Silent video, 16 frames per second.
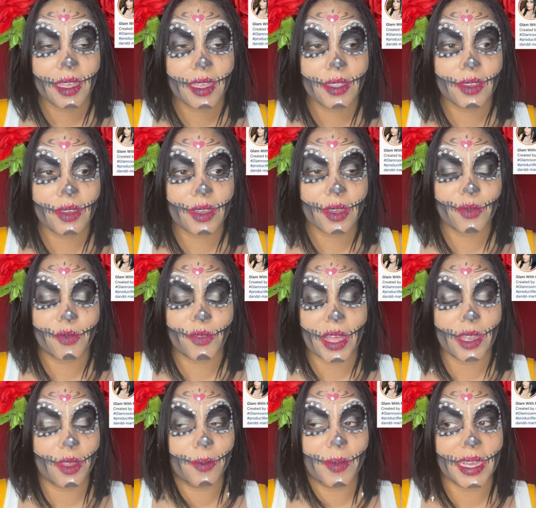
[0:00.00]
You could
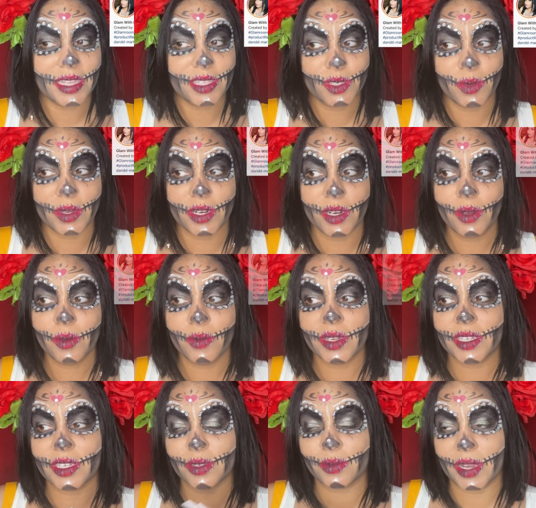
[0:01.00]
follow my Twitter,
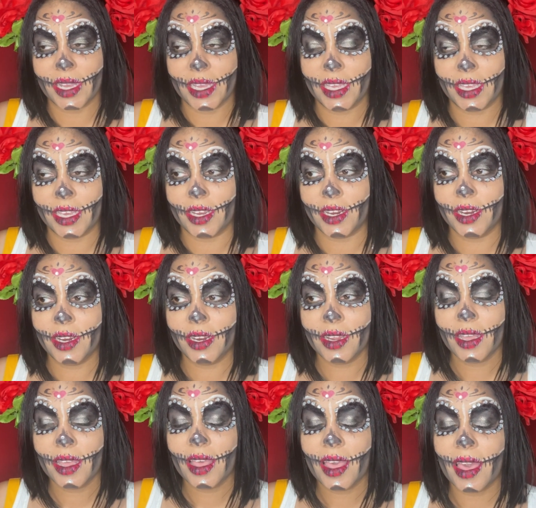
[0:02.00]
which is right here.
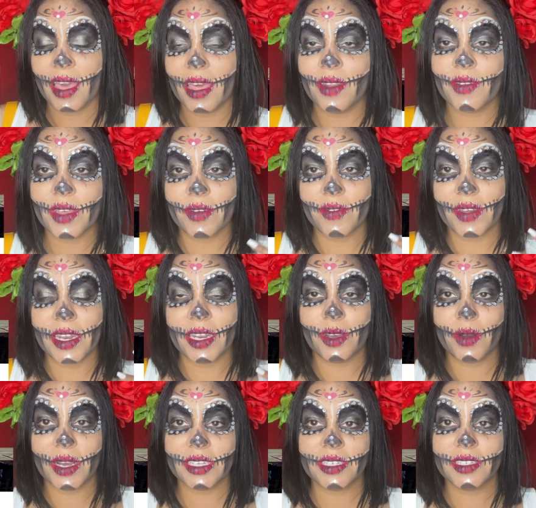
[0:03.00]
And if you have any
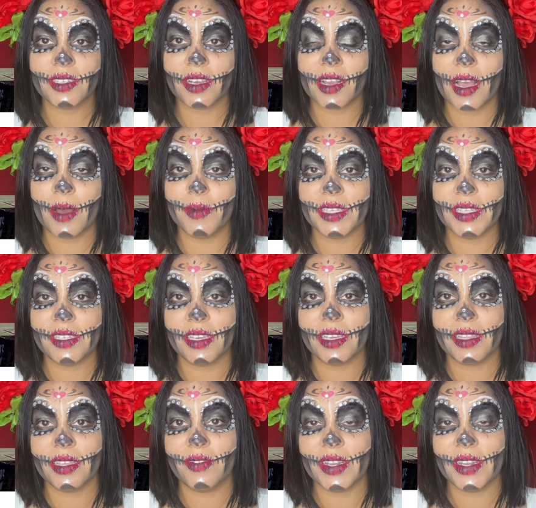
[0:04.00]
questions or comments, you
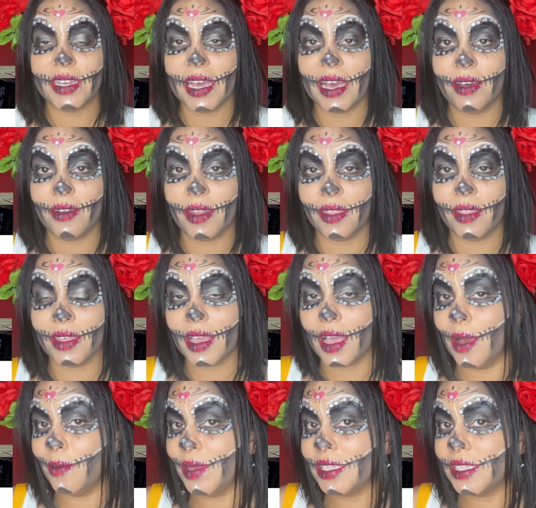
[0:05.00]
can leave it down in the
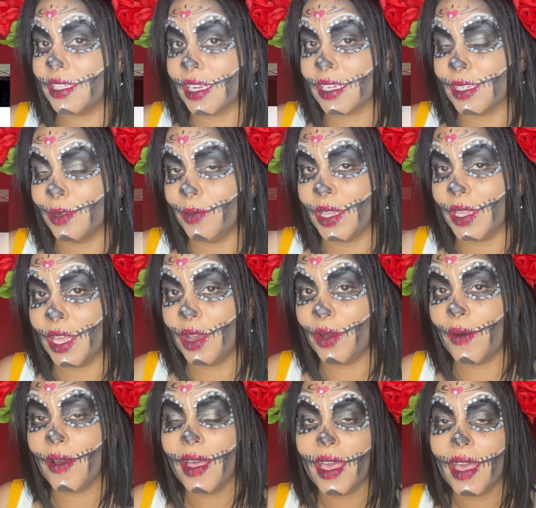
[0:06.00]
comment section
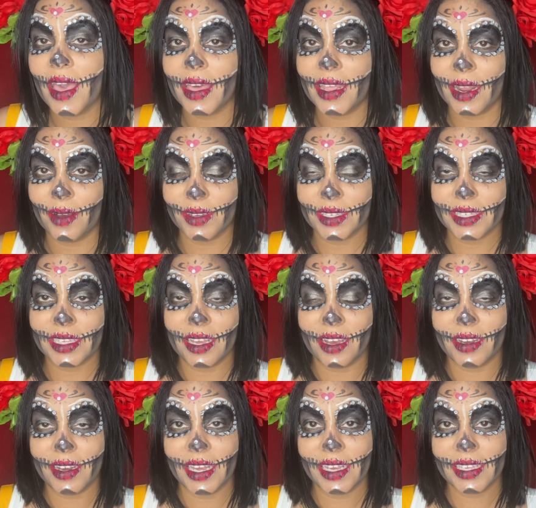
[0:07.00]
below. And I will see y'all
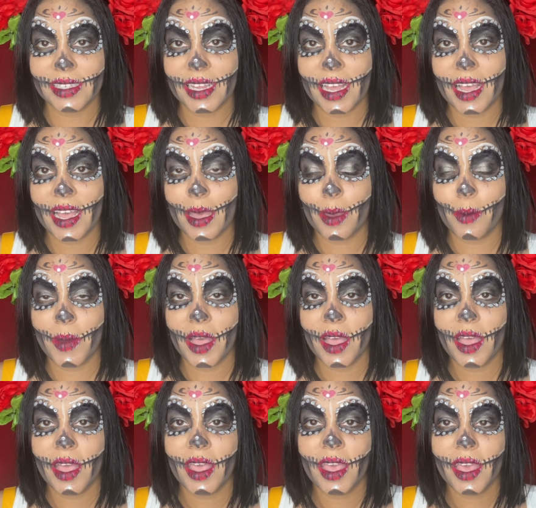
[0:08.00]
next time
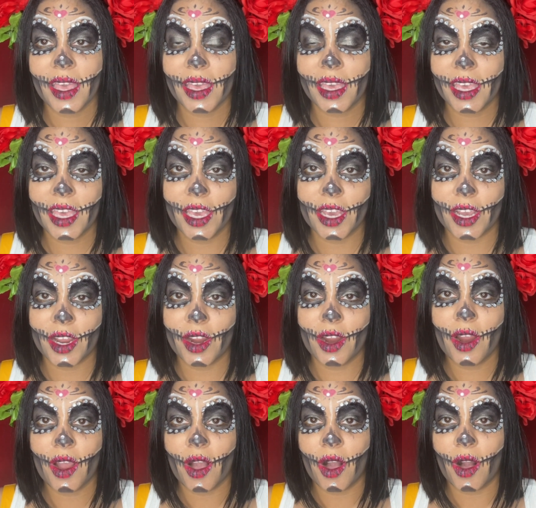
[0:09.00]

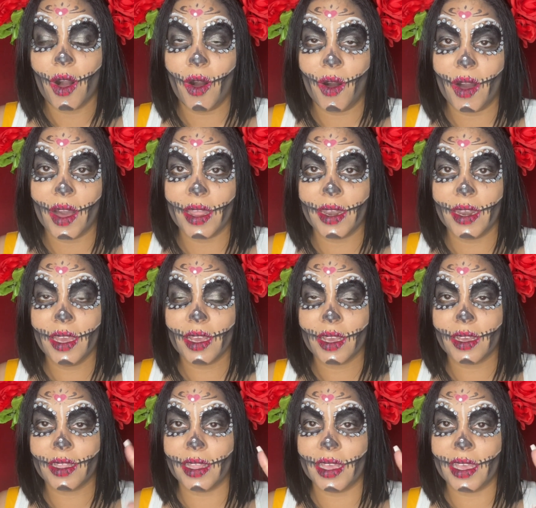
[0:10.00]
here on
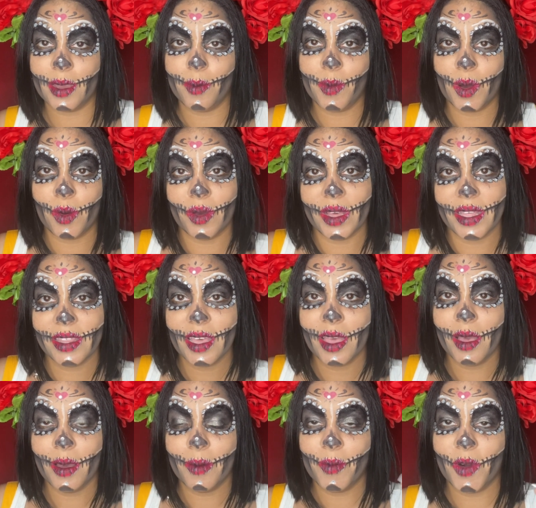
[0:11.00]
Glam with
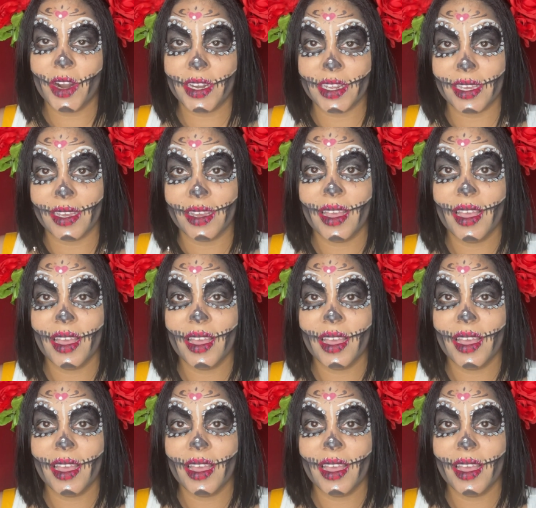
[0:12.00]
Marty.